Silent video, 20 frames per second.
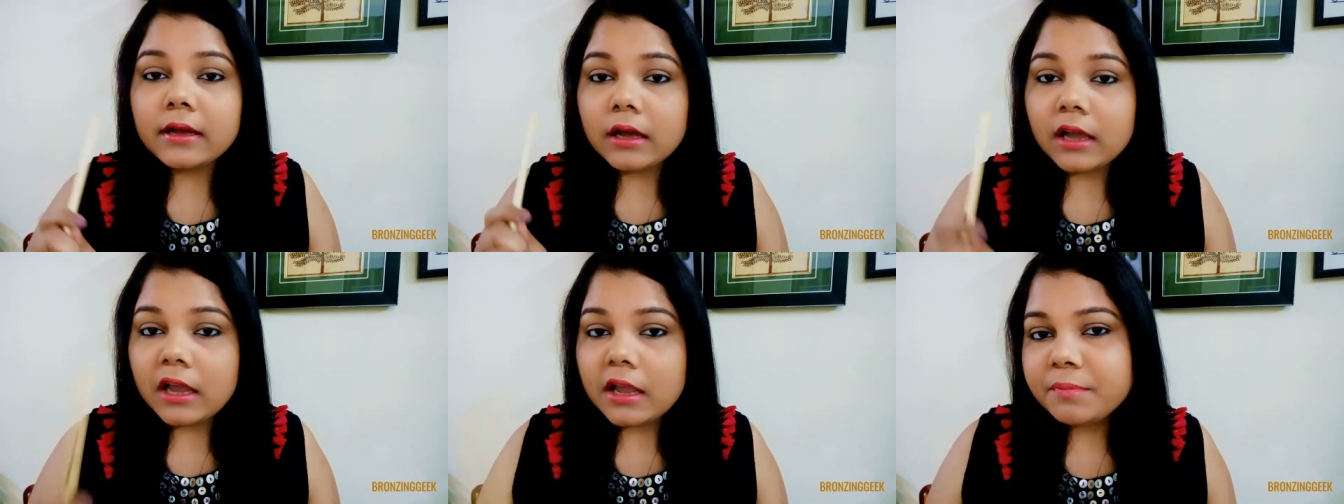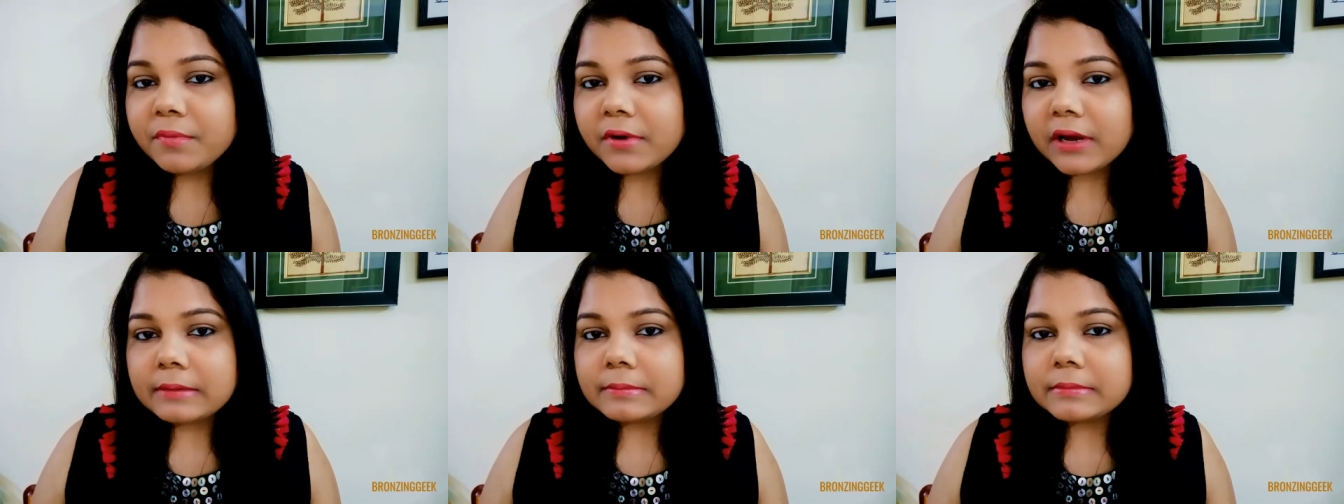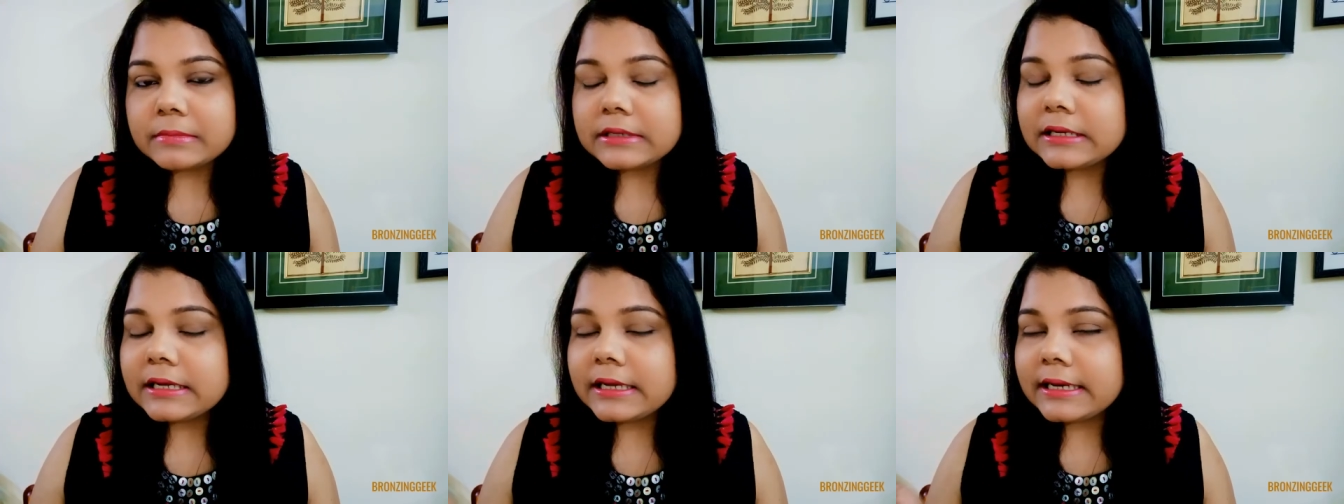eye
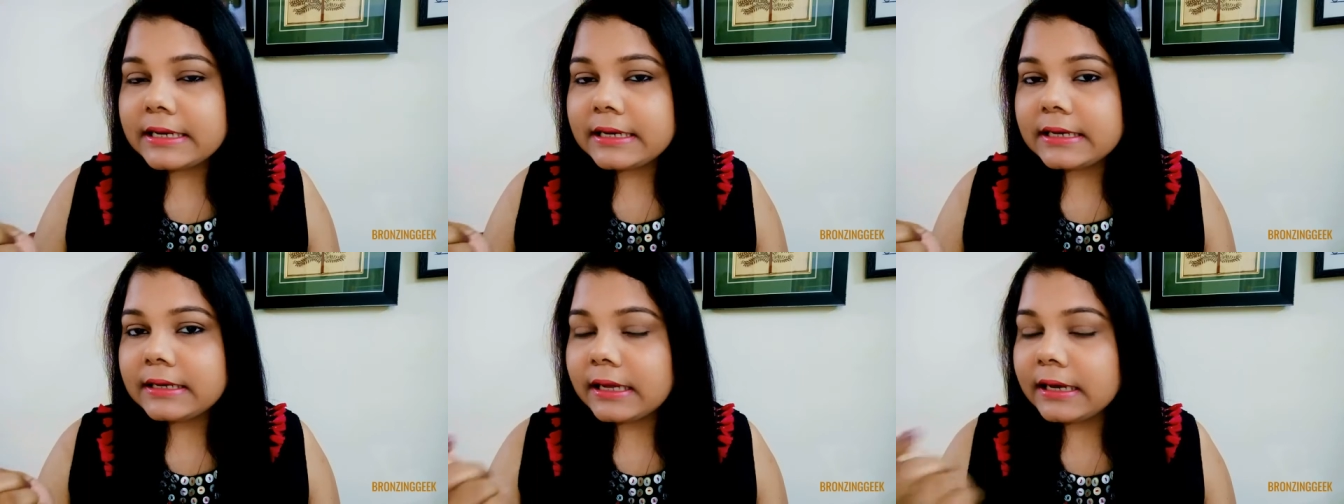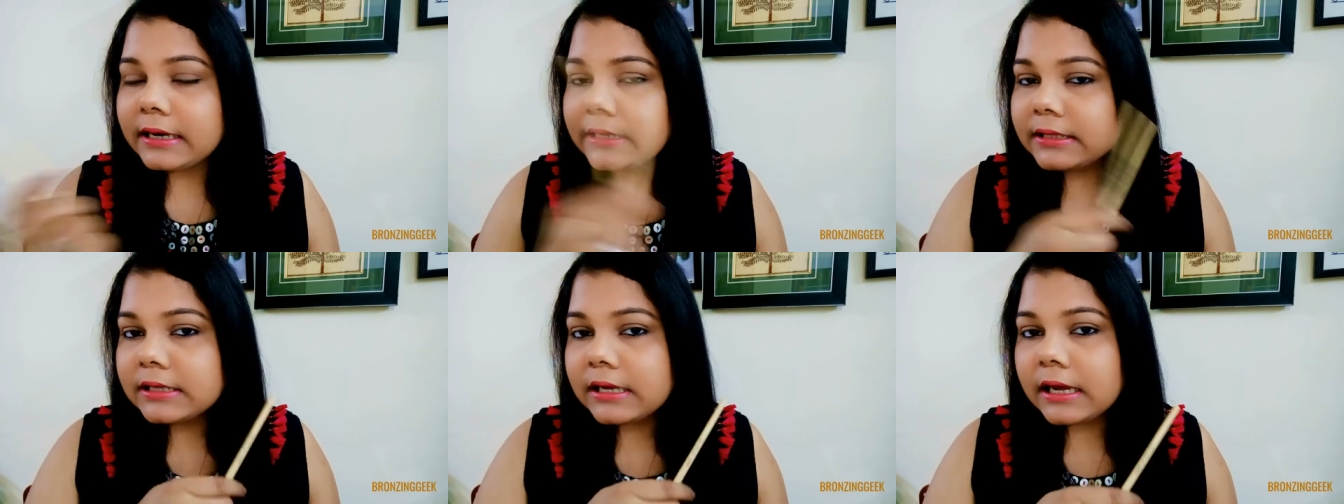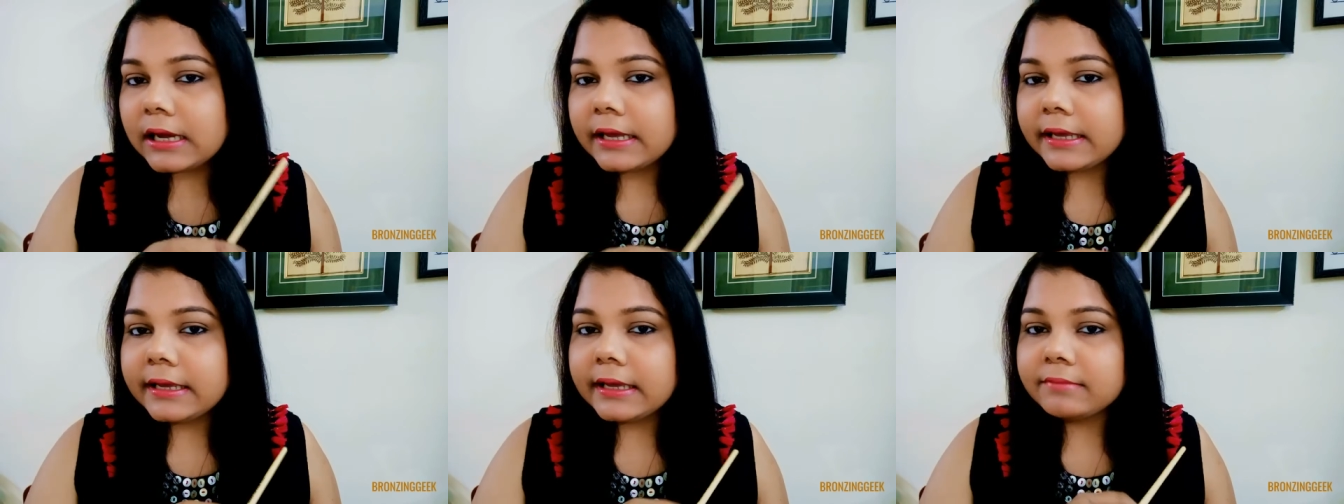primer and another
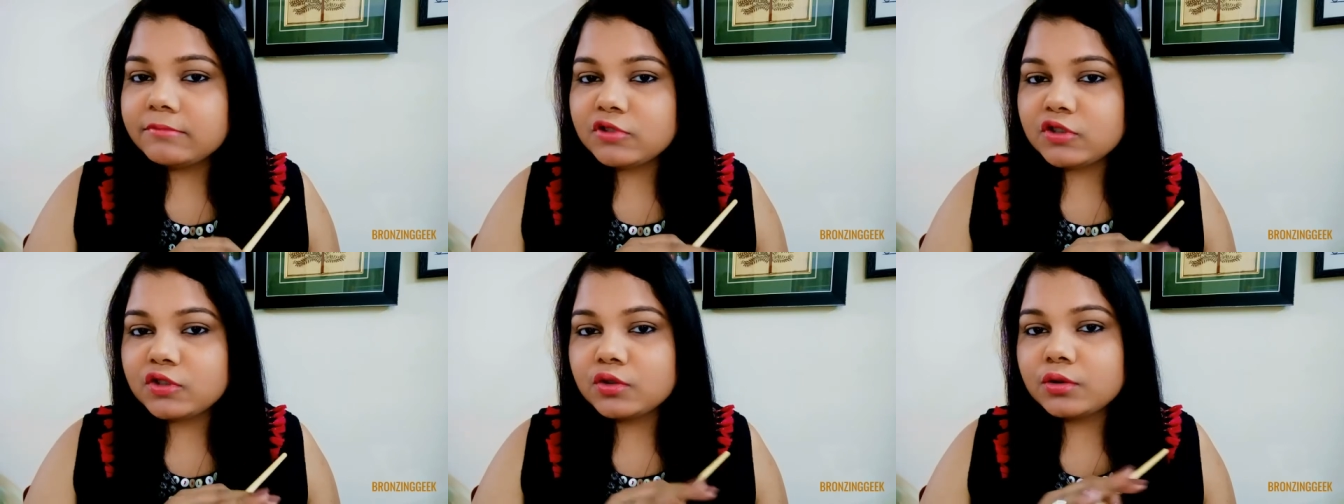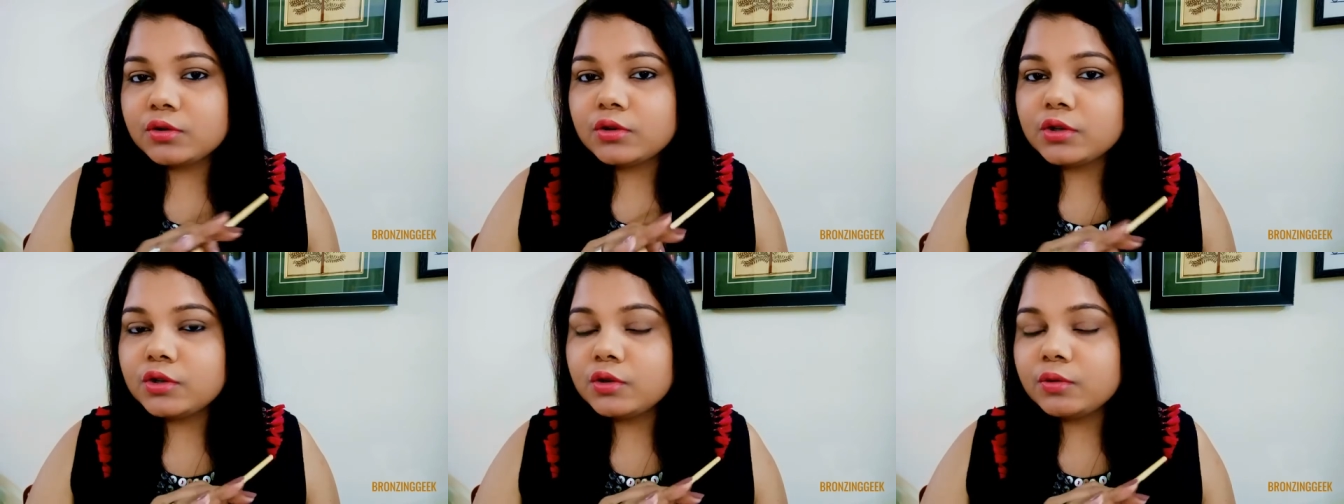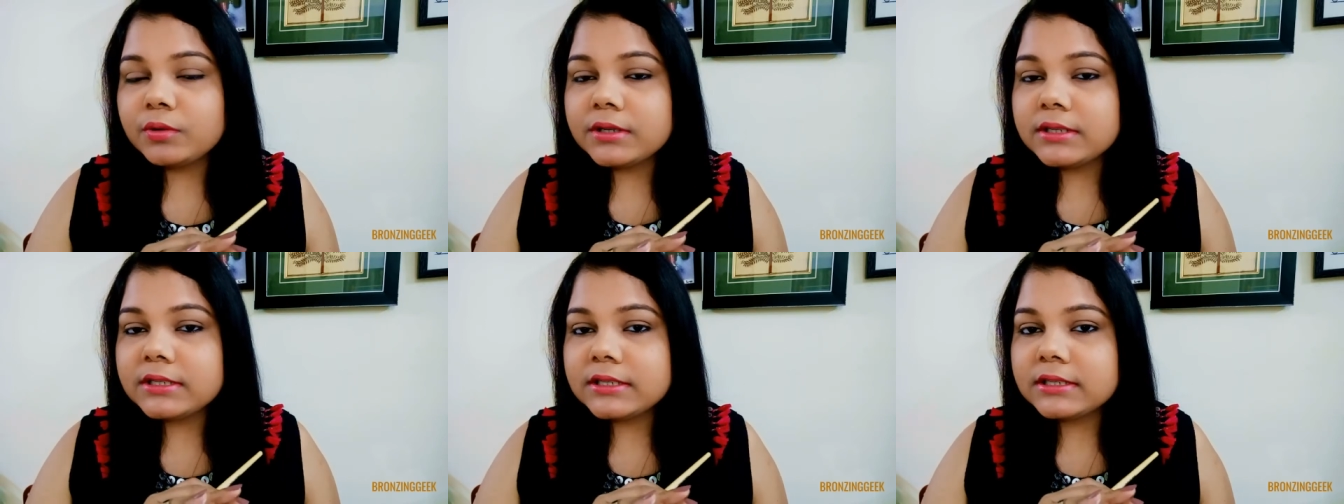eye I'm just going to
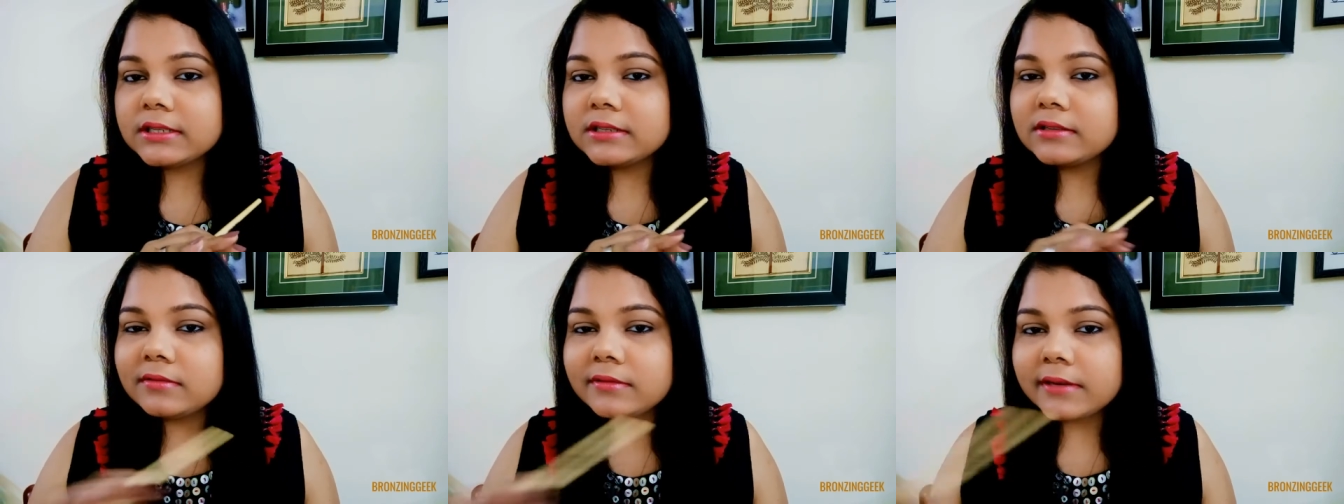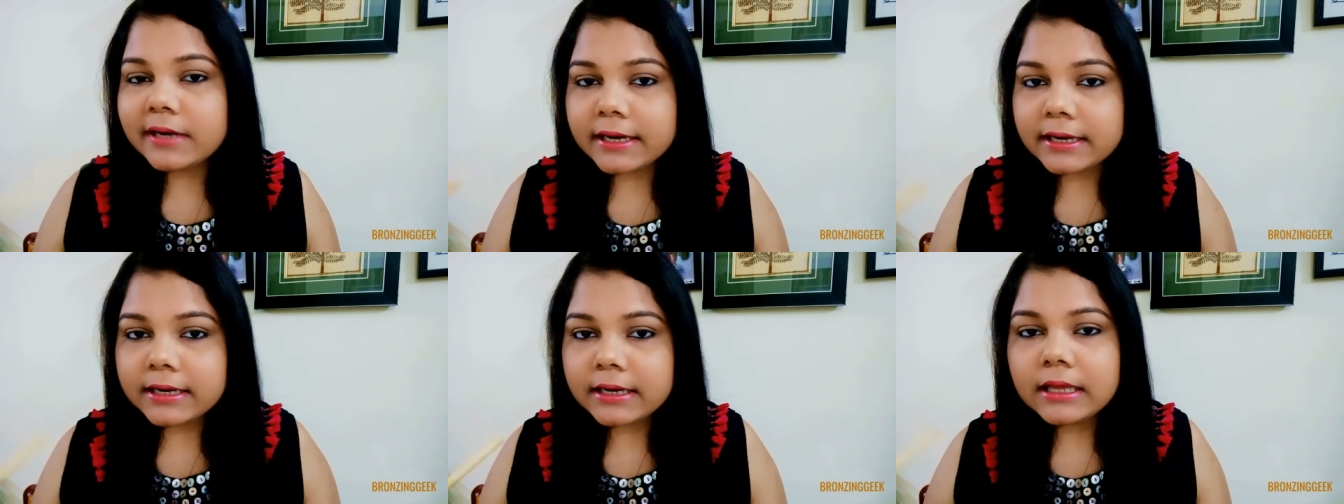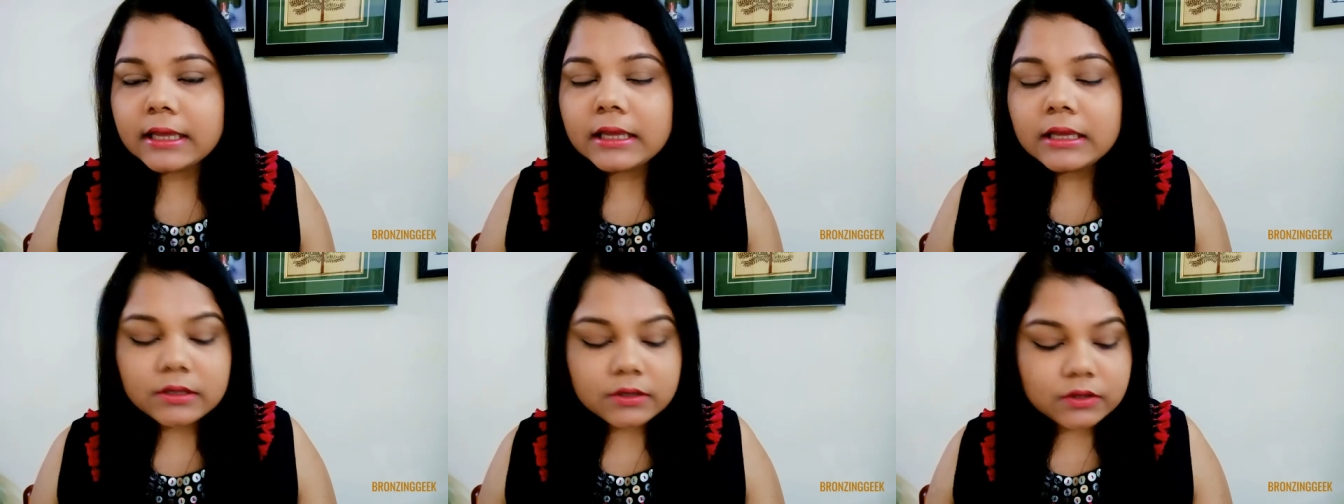do it
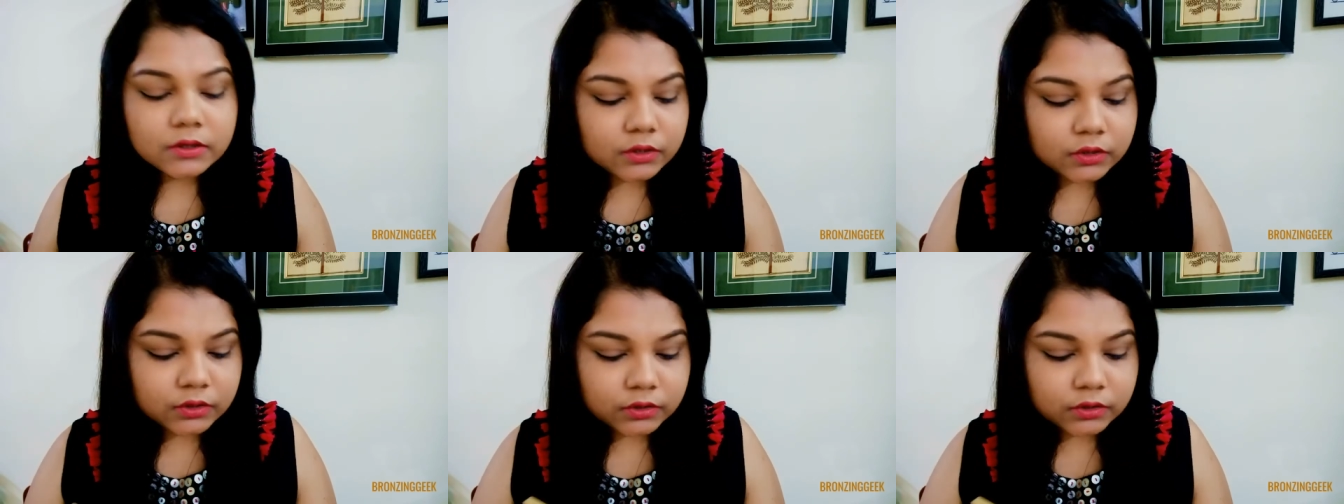directly.